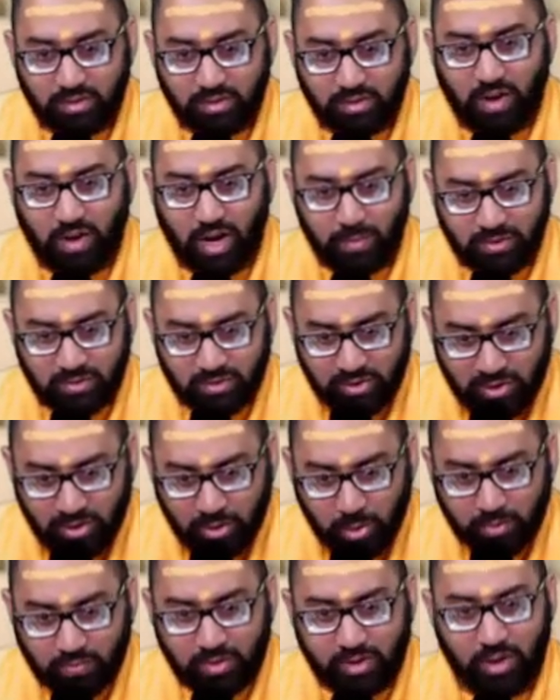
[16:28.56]
If I'm a
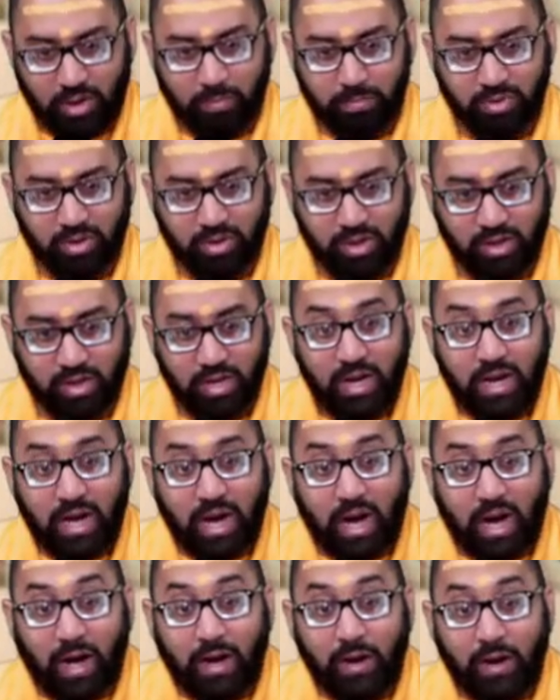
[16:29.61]
CEO of a company,
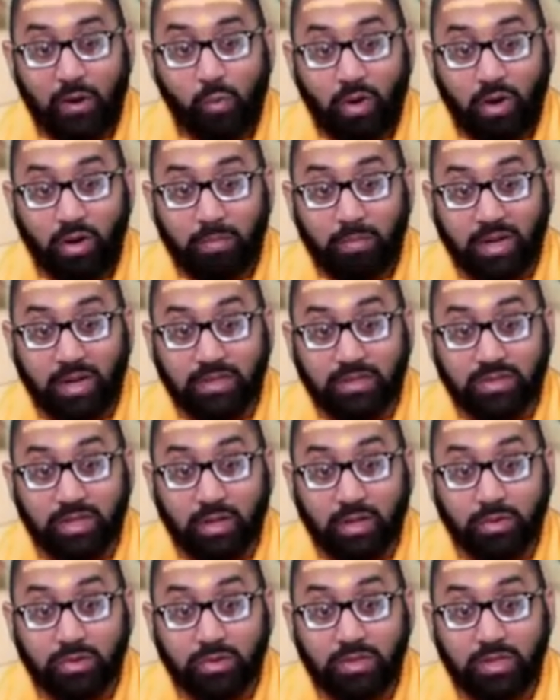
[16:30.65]
I want my
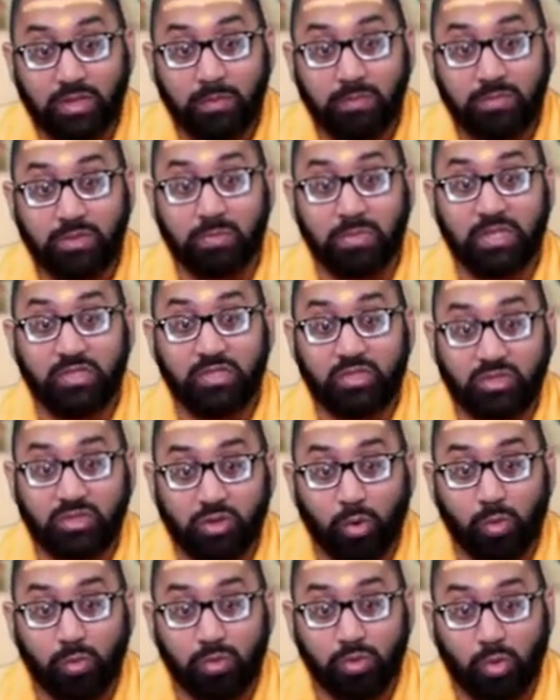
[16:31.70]
sales team to be
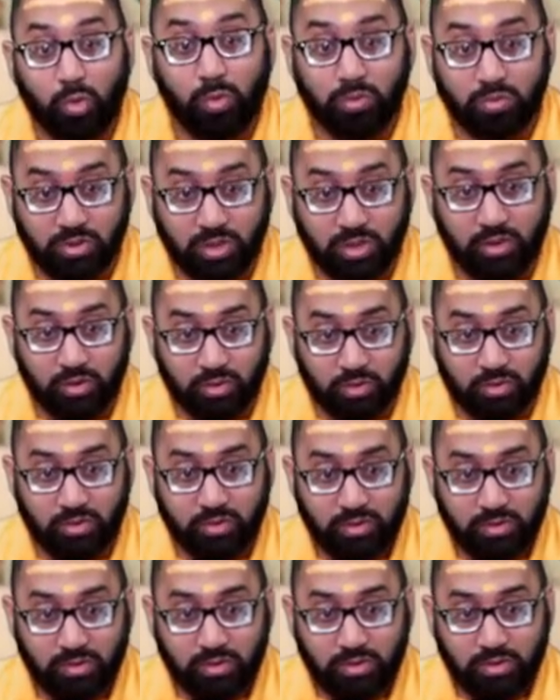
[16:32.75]
stone cold
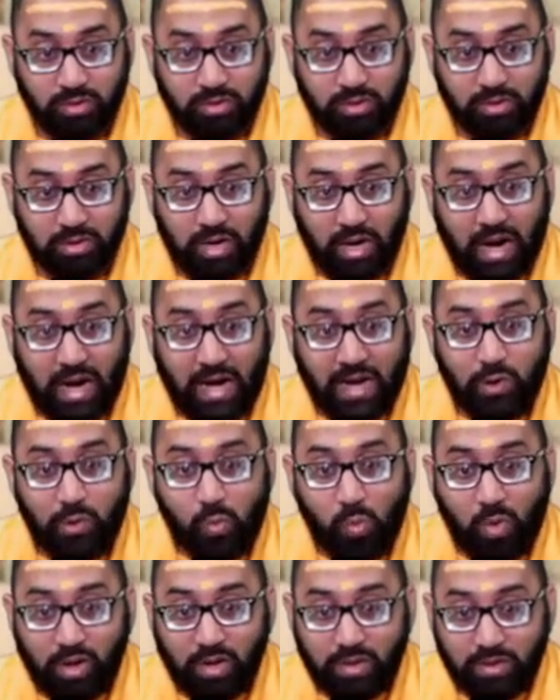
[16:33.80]
killers. I
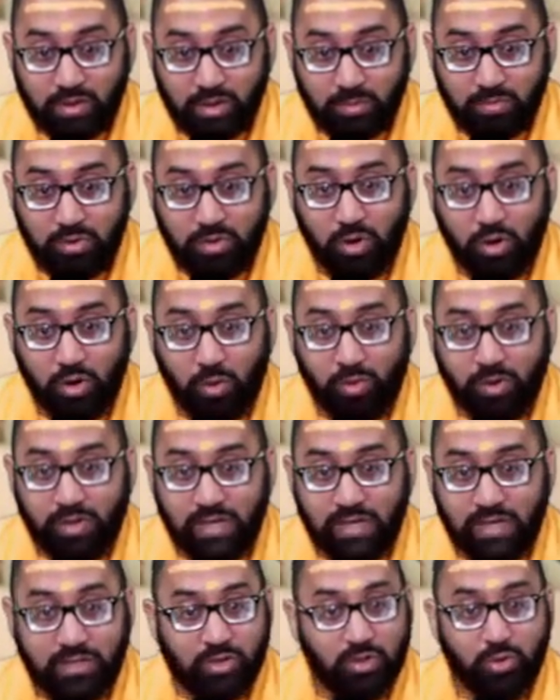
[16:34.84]
want them
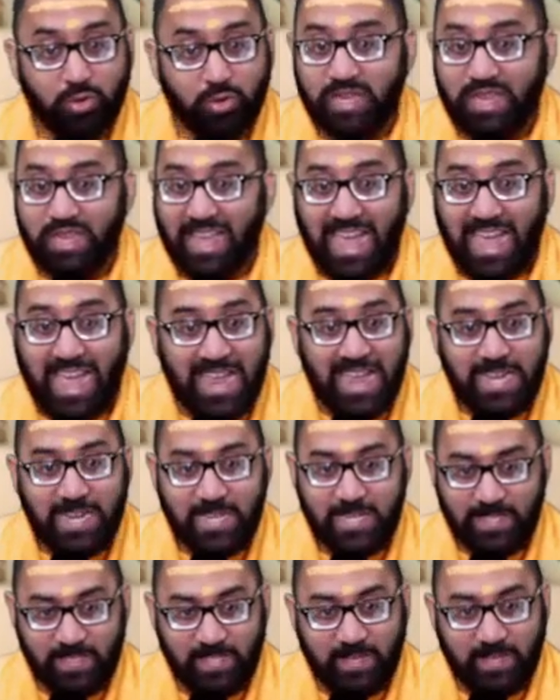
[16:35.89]
going and doing
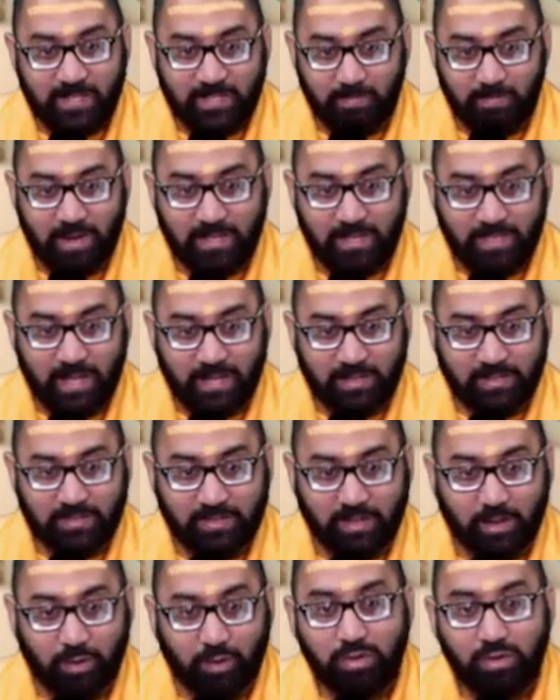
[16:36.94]
anything to make that
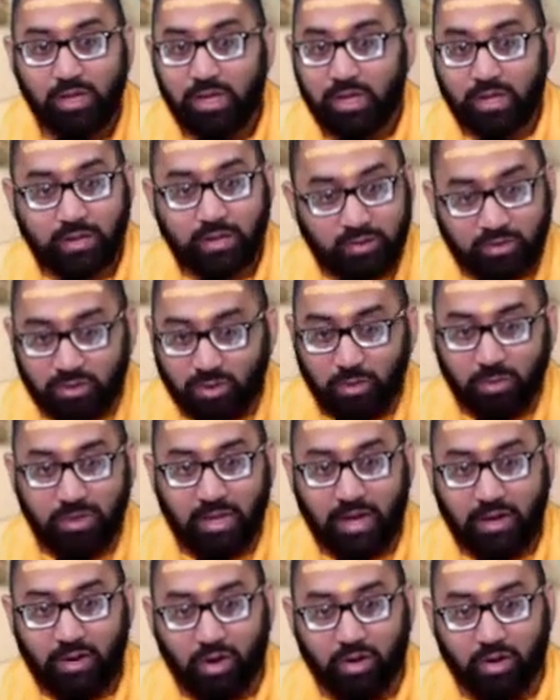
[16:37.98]
sale so
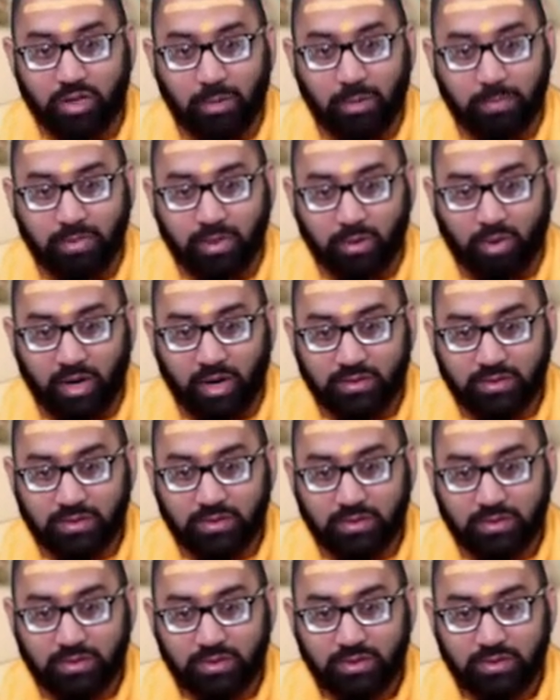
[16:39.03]
that our company
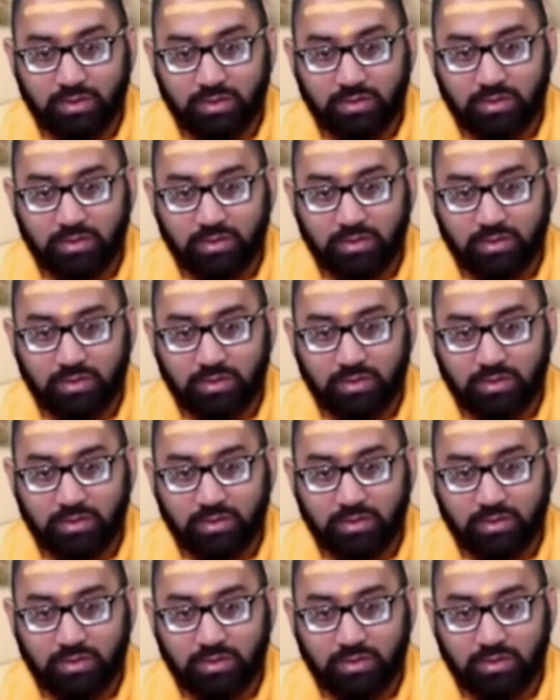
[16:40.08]
rises.